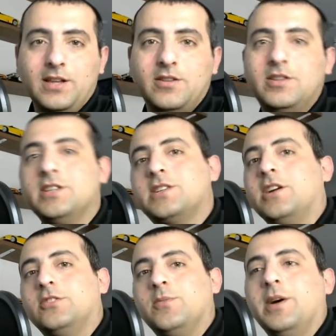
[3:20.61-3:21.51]
this card to
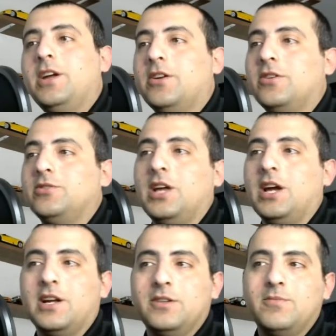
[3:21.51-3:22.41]
my hero deck
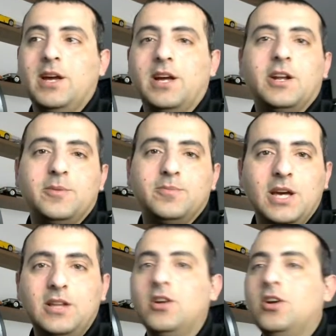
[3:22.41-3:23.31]
and make an update
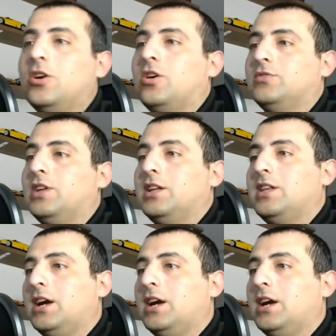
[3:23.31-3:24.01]
of that deck.